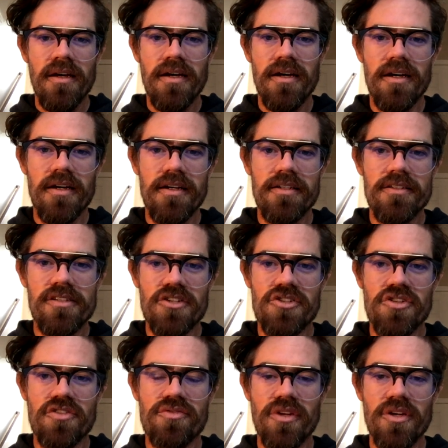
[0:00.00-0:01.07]
In
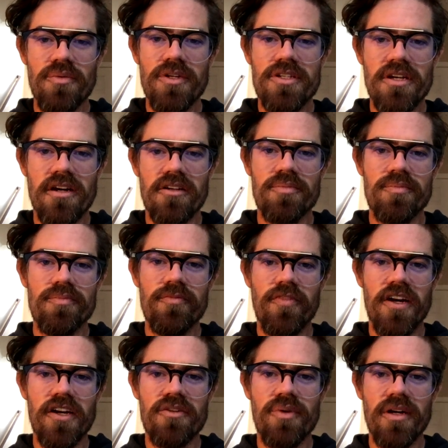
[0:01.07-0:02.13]
section 3, we talked
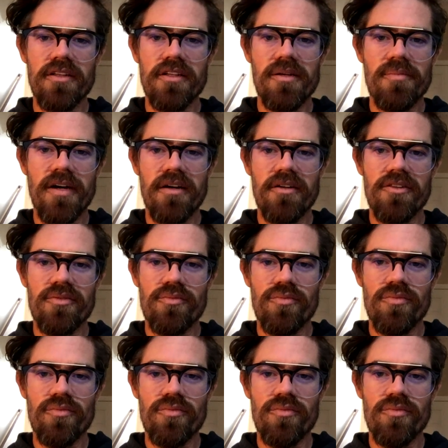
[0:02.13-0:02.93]
very quickly about